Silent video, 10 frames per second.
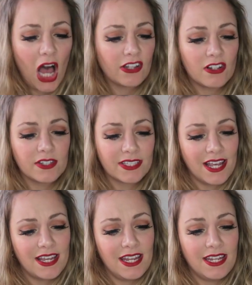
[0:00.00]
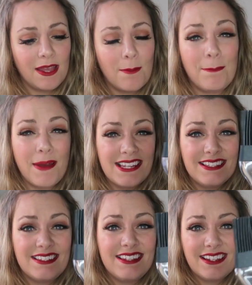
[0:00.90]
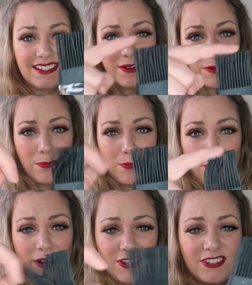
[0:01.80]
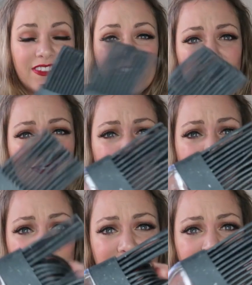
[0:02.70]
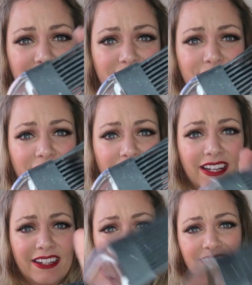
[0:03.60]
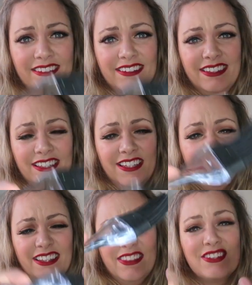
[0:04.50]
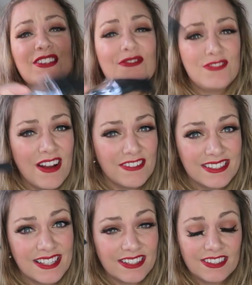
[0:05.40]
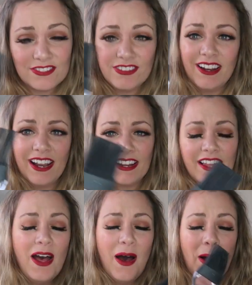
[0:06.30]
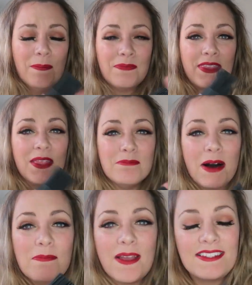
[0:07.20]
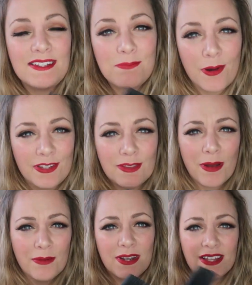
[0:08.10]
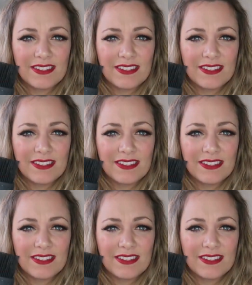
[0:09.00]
I got a basting brush. This is very satisfying. This is very satisfying. My basting brush at the moment